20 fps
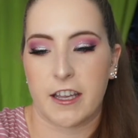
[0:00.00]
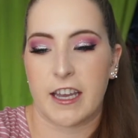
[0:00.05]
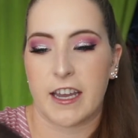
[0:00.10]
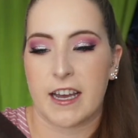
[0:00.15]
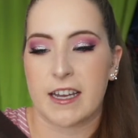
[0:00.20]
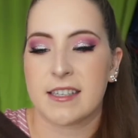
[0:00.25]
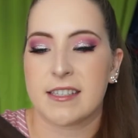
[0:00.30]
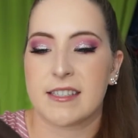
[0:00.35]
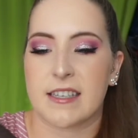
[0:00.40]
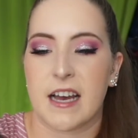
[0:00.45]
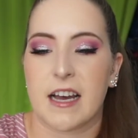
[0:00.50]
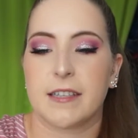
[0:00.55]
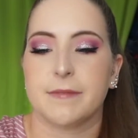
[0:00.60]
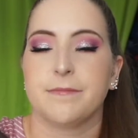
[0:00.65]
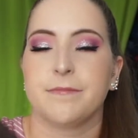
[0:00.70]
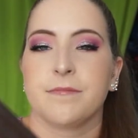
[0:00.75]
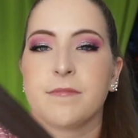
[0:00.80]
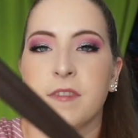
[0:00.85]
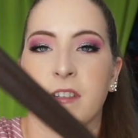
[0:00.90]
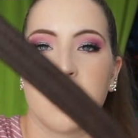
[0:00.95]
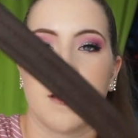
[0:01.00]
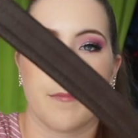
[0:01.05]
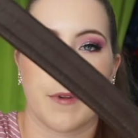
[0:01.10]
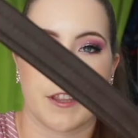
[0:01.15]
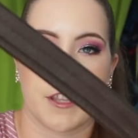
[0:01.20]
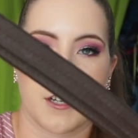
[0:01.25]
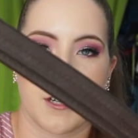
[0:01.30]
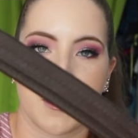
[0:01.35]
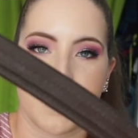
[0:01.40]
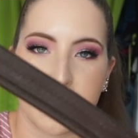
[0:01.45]
I said.
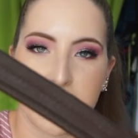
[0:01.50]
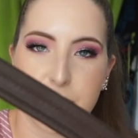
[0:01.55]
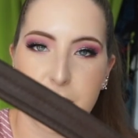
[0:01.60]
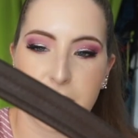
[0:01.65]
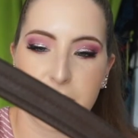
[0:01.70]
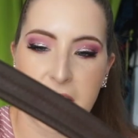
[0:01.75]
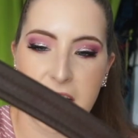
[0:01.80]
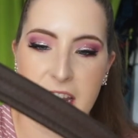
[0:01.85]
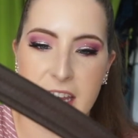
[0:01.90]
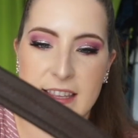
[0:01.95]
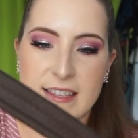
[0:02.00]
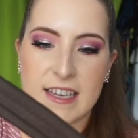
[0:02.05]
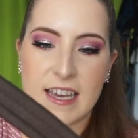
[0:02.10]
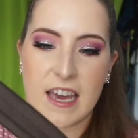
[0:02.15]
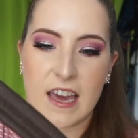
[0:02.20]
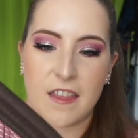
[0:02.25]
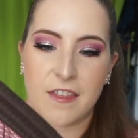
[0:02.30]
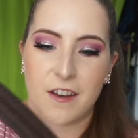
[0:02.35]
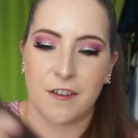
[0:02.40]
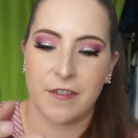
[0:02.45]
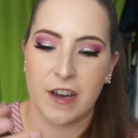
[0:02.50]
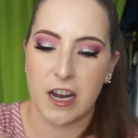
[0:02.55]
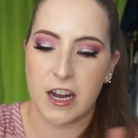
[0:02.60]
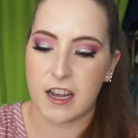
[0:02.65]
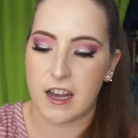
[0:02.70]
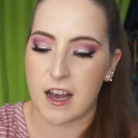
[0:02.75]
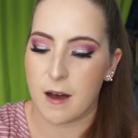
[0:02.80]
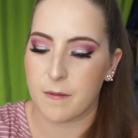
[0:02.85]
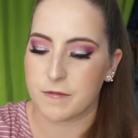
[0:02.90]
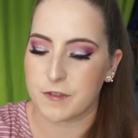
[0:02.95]
But they're just rubber reins, and they're very
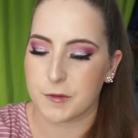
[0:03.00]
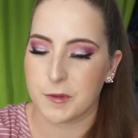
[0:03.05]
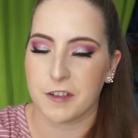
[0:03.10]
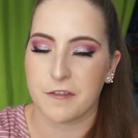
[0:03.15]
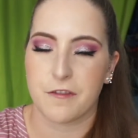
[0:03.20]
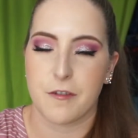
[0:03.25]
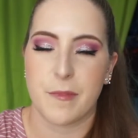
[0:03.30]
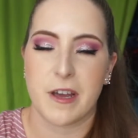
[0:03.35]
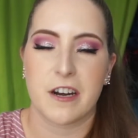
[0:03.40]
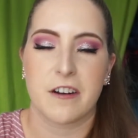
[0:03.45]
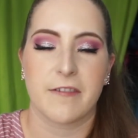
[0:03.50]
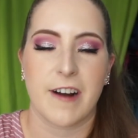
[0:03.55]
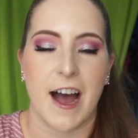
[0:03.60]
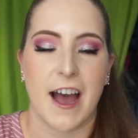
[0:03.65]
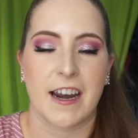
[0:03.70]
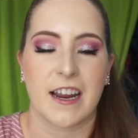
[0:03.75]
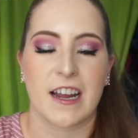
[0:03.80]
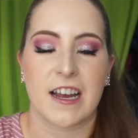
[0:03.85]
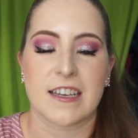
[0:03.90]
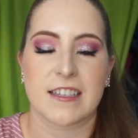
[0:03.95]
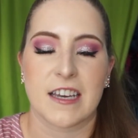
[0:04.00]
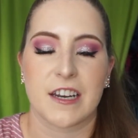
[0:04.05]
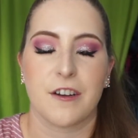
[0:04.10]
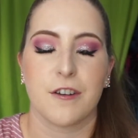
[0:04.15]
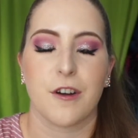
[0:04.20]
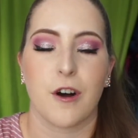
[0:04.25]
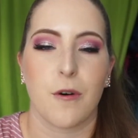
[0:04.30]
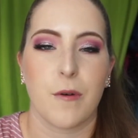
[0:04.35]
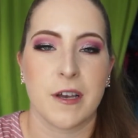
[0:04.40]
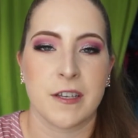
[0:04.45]
comfortable for me to ride in because I
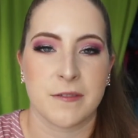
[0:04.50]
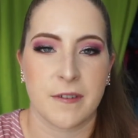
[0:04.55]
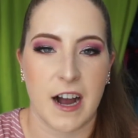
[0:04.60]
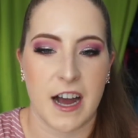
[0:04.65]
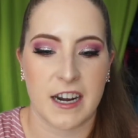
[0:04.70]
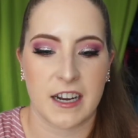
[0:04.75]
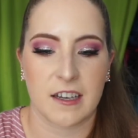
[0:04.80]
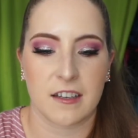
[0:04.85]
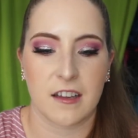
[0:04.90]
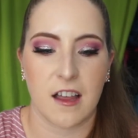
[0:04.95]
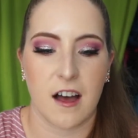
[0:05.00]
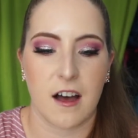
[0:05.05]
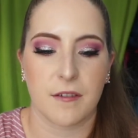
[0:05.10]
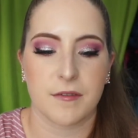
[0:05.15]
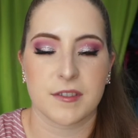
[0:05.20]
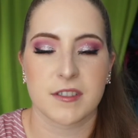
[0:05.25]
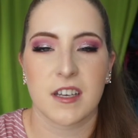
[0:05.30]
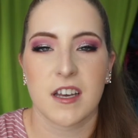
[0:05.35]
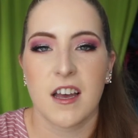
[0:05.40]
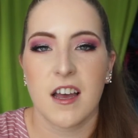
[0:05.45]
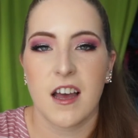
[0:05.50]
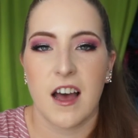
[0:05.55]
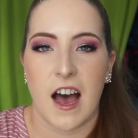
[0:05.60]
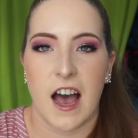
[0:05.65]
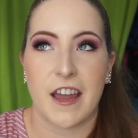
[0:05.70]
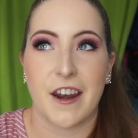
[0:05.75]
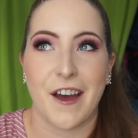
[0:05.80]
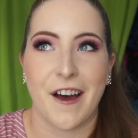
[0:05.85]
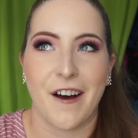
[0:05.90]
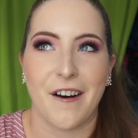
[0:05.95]
don't always ride in gloves.
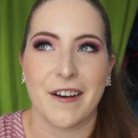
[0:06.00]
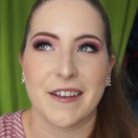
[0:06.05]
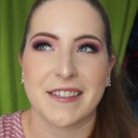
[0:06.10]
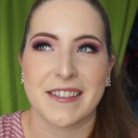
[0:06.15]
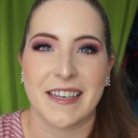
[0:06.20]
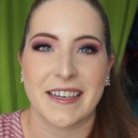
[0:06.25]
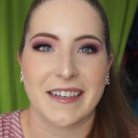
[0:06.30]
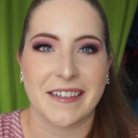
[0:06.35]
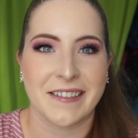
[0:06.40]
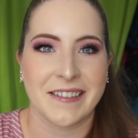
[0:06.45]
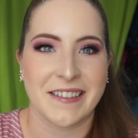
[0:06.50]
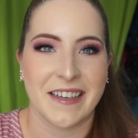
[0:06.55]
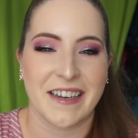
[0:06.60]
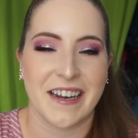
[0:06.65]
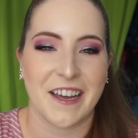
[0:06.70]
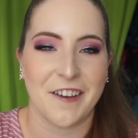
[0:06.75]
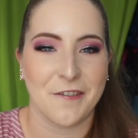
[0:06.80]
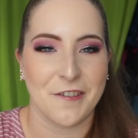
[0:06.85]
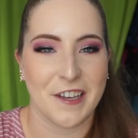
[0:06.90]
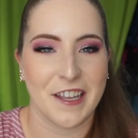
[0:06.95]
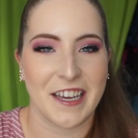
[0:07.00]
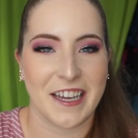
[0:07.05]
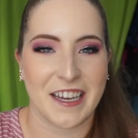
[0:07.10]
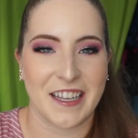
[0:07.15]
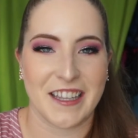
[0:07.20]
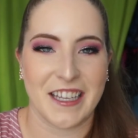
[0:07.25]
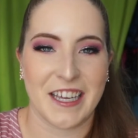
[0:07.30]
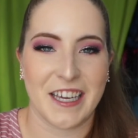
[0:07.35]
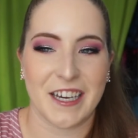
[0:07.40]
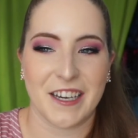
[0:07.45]
I know it's like a sin, I feel like,
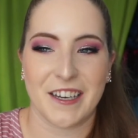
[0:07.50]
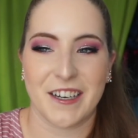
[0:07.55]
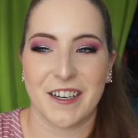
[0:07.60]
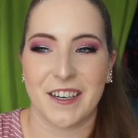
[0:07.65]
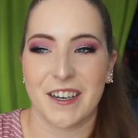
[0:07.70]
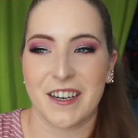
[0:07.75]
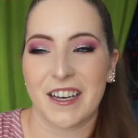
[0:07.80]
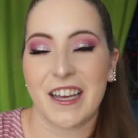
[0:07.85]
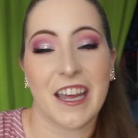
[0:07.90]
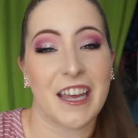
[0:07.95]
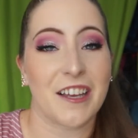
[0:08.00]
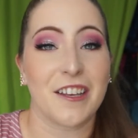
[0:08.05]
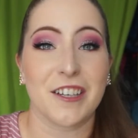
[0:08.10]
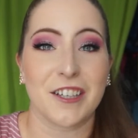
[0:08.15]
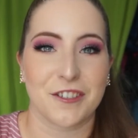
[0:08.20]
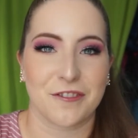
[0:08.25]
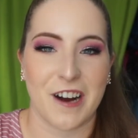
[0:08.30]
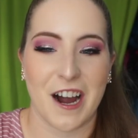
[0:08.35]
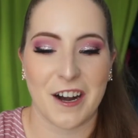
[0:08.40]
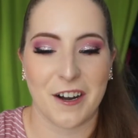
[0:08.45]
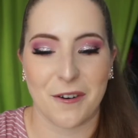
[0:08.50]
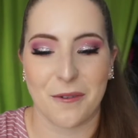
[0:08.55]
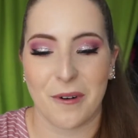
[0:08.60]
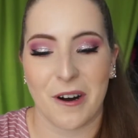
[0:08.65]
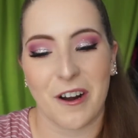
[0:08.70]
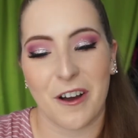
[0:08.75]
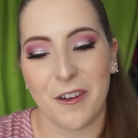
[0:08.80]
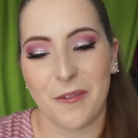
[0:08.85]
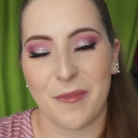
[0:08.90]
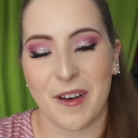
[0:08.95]
in the English rider
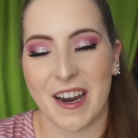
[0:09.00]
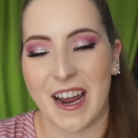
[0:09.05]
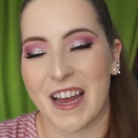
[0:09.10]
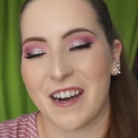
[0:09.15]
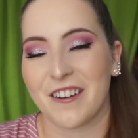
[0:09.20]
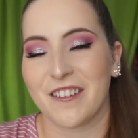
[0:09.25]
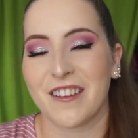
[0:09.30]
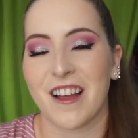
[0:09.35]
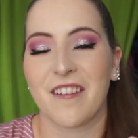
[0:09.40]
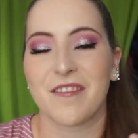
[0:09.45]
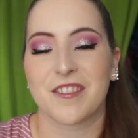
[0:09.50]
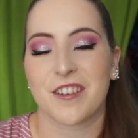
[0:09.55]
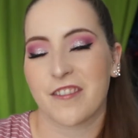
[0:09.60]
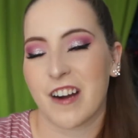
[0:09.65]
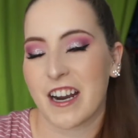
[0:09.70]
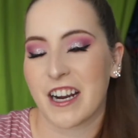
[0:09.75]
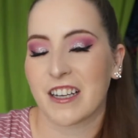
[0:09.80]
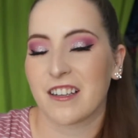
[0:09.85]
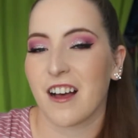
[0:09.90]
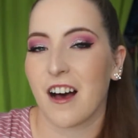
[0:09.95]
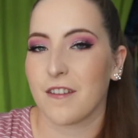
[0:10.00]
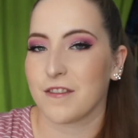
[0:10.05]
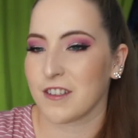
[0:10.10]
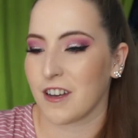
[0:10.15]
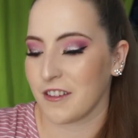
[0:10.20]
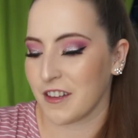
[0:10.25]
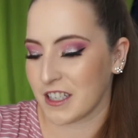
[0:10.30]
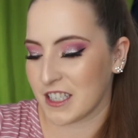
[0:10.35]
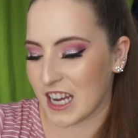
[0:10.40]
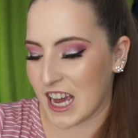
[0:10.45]
world, but I don't love to ride in gloves
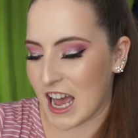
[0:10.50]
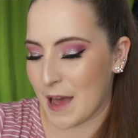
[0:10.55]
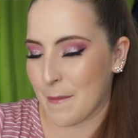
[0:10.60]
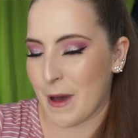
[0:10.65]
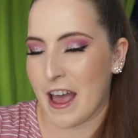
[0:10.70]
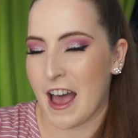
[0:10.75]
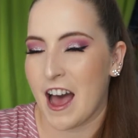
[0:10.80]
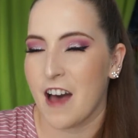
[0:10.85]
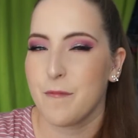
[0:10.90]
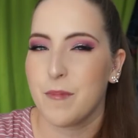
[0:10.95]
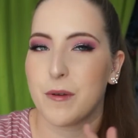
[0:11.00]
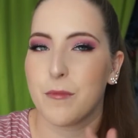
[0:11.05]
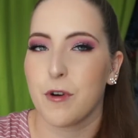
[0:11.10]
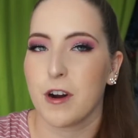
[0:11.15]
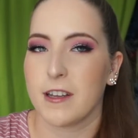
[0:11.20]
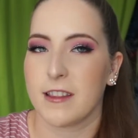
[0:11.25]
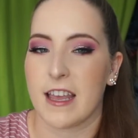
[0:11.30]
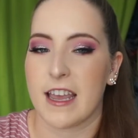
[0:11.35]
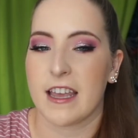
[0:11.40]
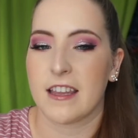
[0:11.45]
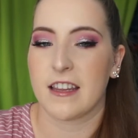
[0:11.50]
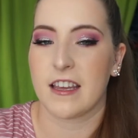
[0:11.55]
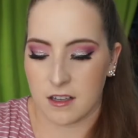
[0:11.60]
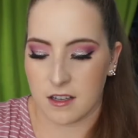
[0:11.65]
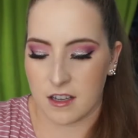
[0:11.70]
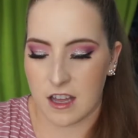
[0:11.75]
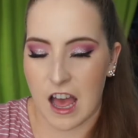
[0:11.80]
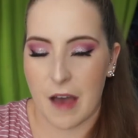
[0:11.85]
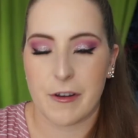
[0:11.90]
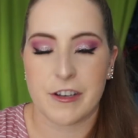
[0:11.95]
all the time. I have been more lately.
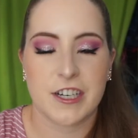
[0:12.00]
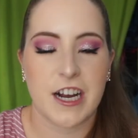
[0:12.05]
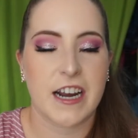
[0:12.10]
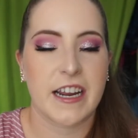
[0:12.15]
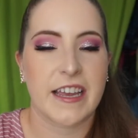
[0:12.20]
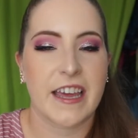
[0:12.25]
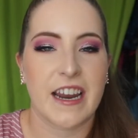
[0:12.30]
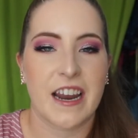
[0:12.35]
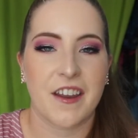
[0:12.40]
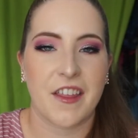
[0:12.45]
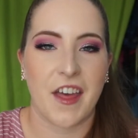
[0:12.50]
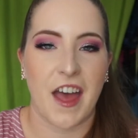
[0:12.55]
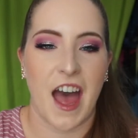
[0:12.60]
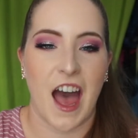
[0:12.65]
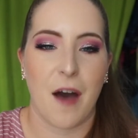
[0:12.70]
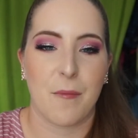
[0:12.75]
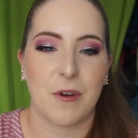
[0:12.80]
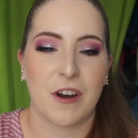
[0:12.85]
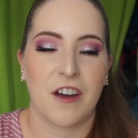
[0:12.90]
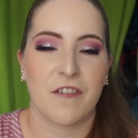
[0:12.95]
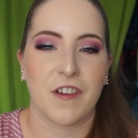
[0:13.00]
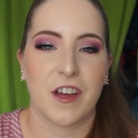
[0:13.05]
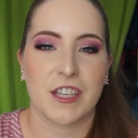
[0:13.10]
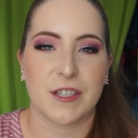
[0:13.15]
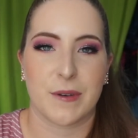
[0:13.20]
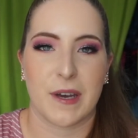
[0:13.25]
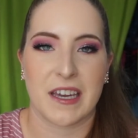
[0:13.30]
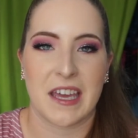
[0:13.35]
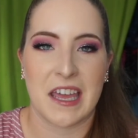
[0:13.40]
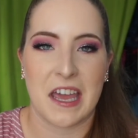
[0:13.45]
I've been trying to get out of the habit of it
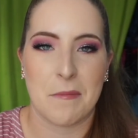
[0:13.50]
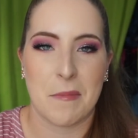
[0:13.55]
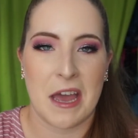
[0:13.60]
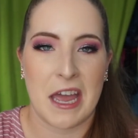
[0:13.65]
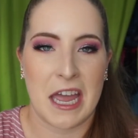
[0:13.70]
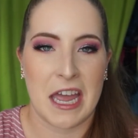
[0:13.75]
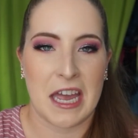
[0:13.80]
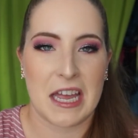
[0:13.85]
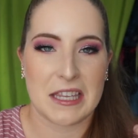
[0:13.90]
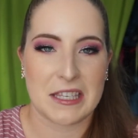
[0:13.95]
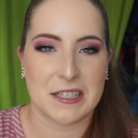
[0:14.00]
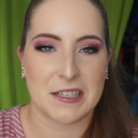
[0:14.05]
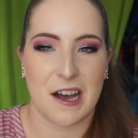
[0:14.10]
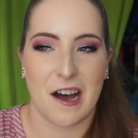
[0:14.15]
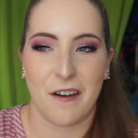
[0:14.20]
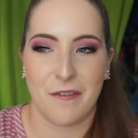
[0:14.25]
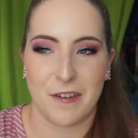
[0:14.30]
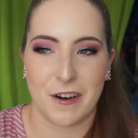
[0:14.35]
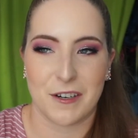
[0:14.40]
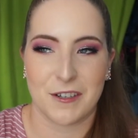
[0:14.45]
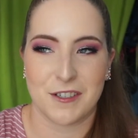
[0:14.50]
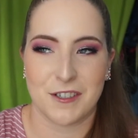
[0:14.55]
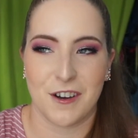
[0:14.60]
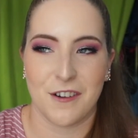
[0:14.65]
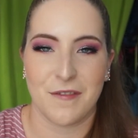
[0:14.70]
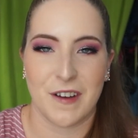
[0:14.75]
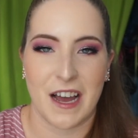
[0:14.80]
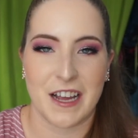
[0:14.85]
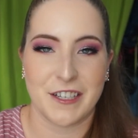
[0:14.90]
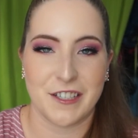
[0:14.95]
so I can get my hands tougher, so
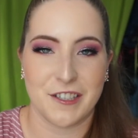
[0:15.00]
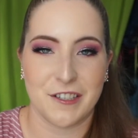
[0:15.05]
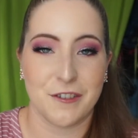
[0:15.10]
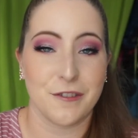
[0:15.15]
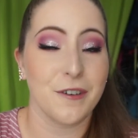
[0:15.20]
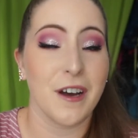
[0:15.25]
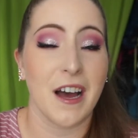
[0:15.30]
if I do